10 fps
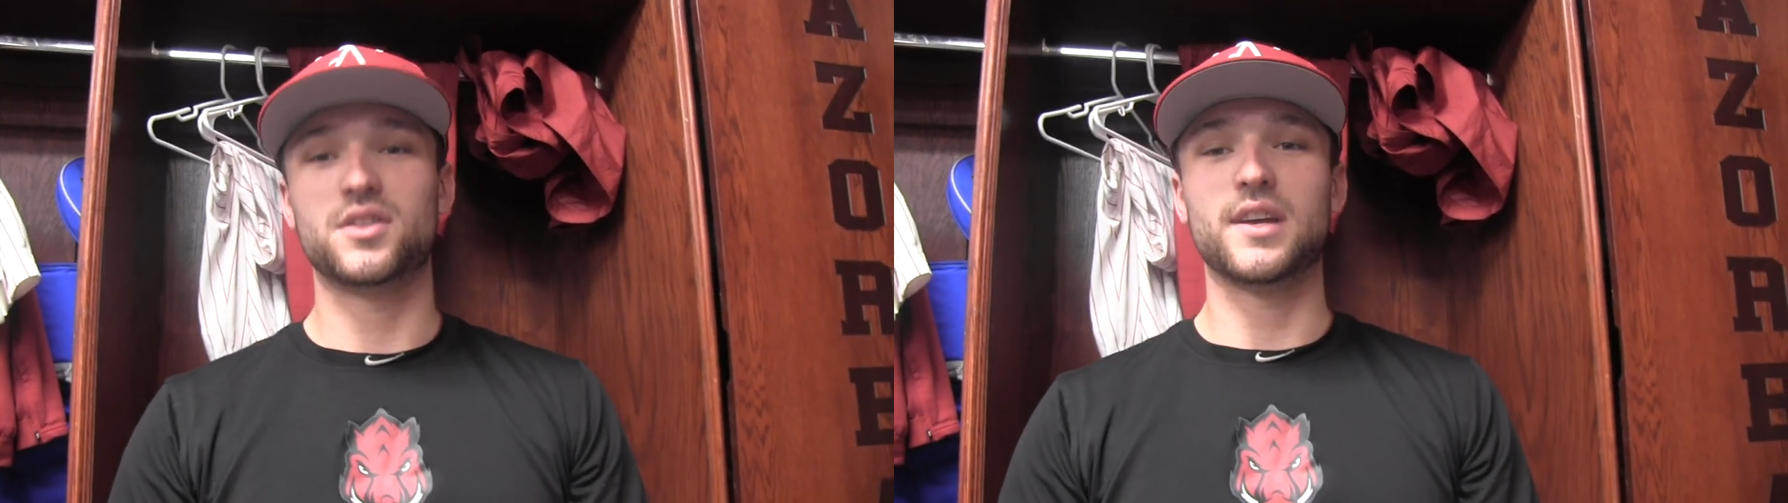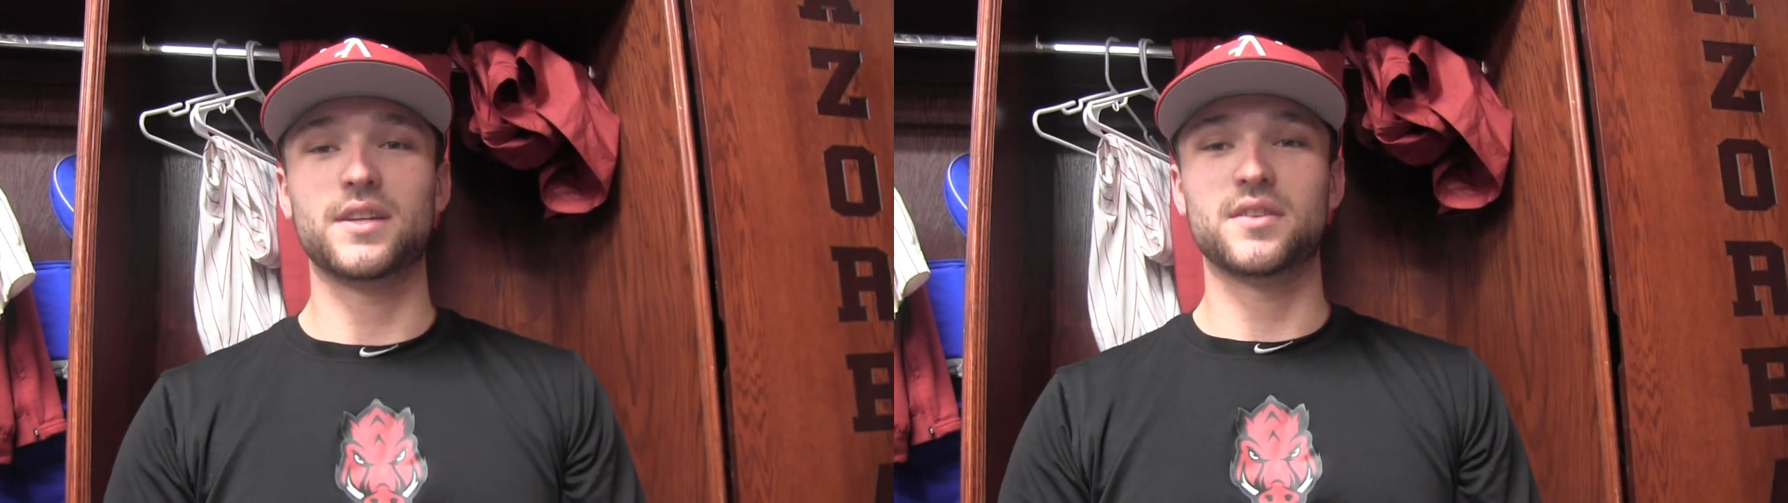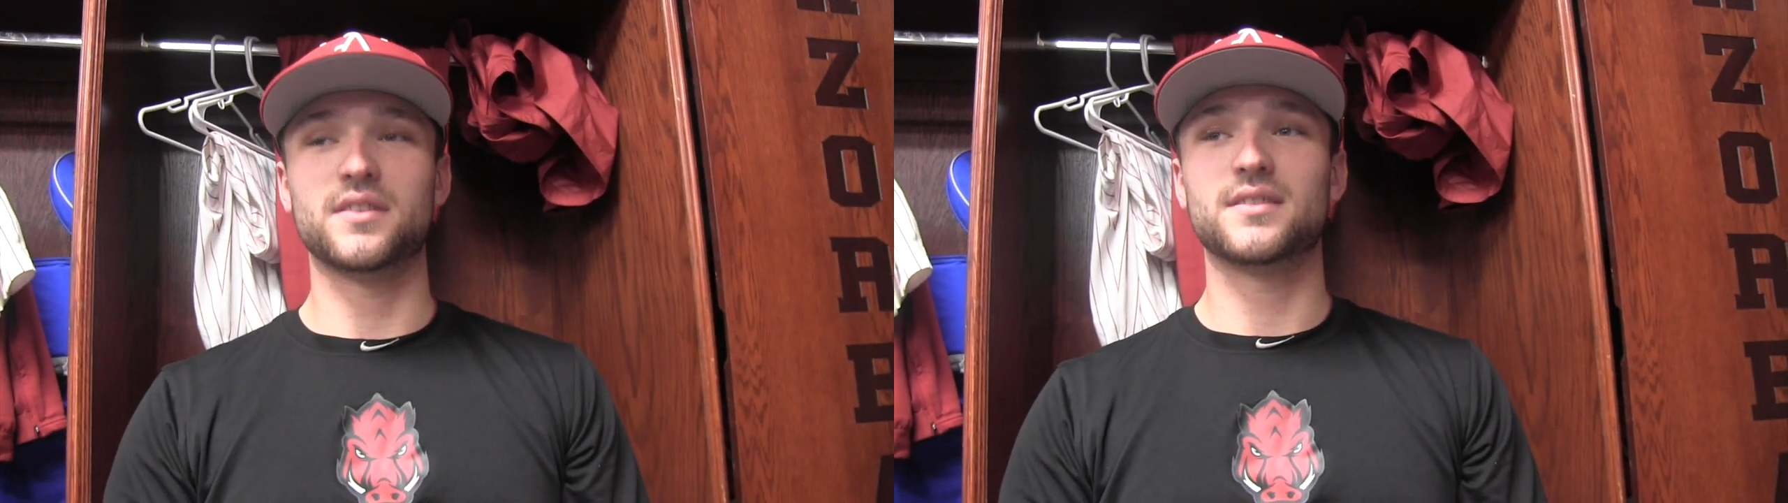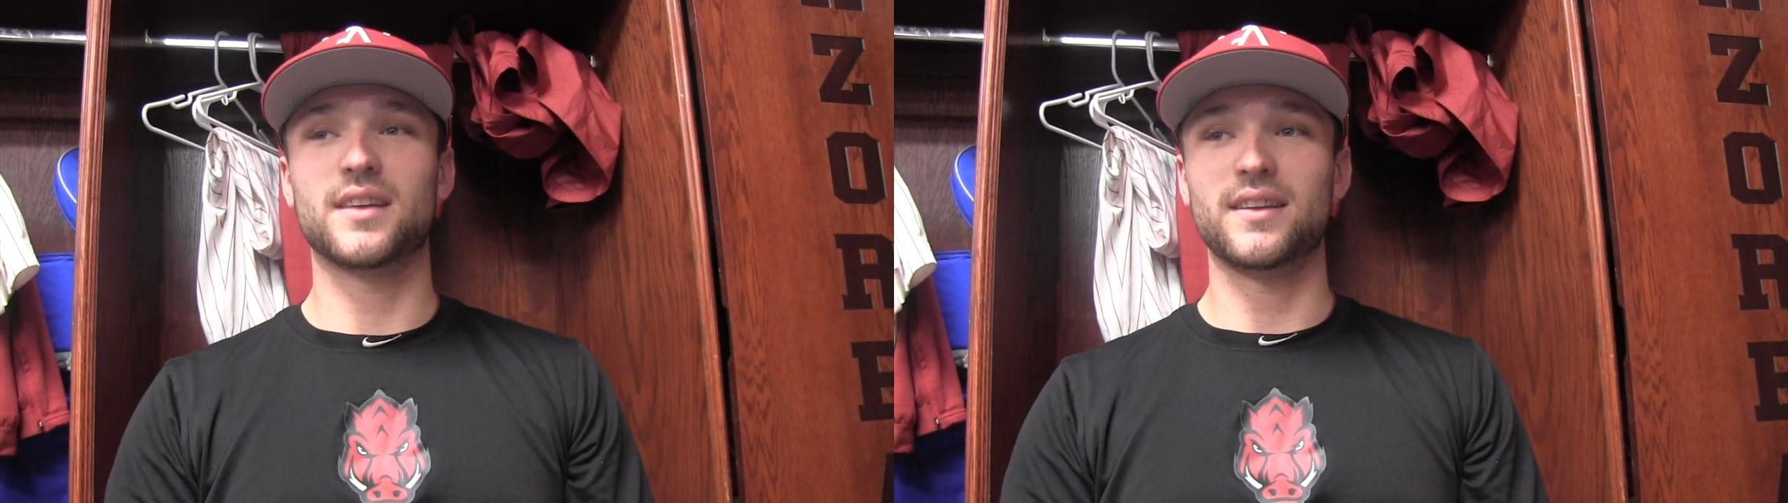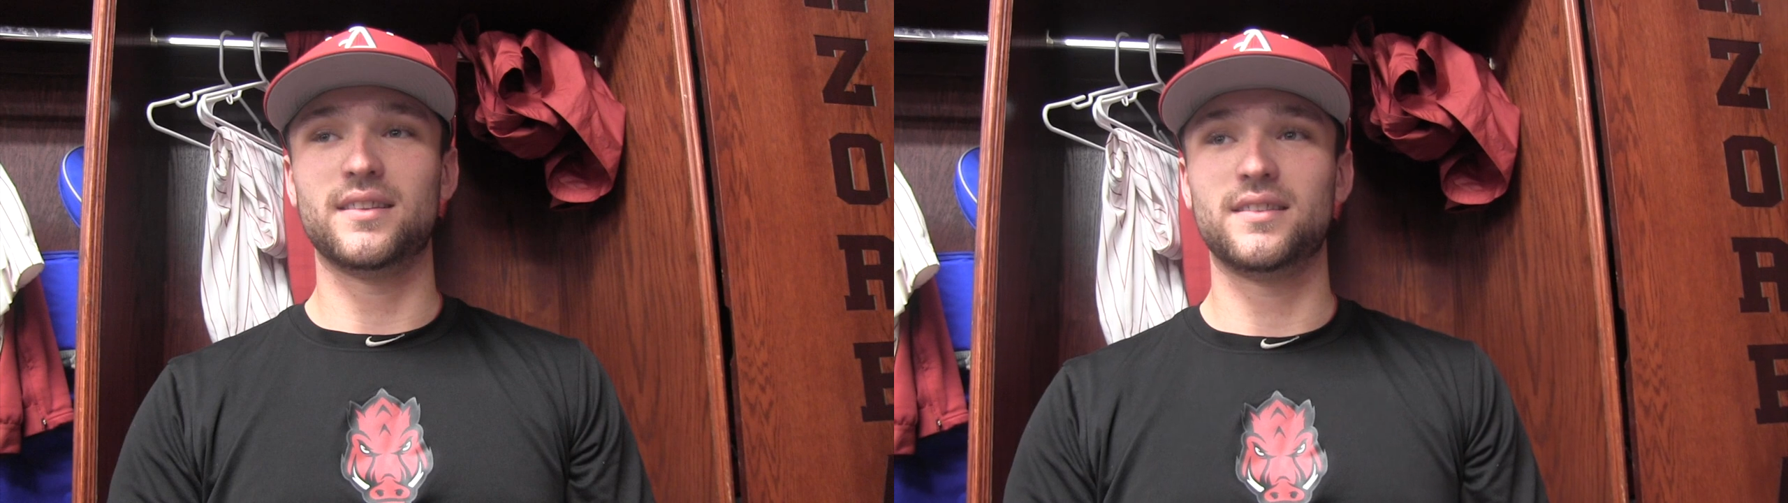changes,
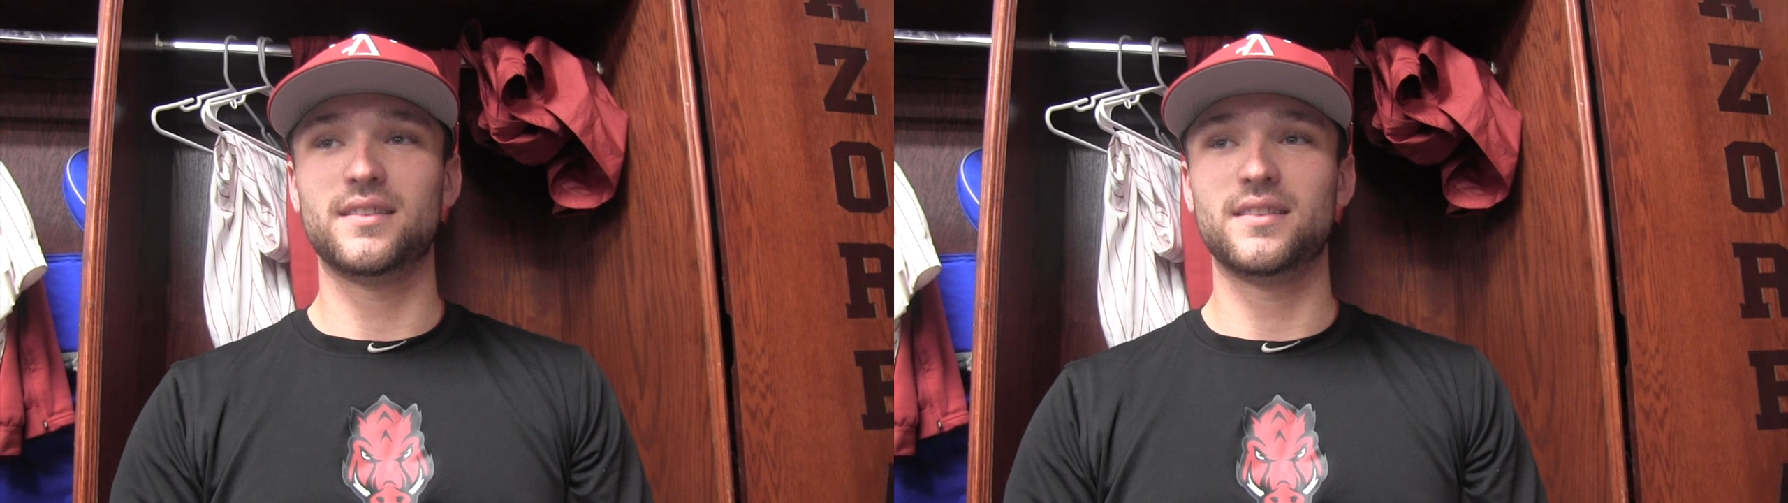I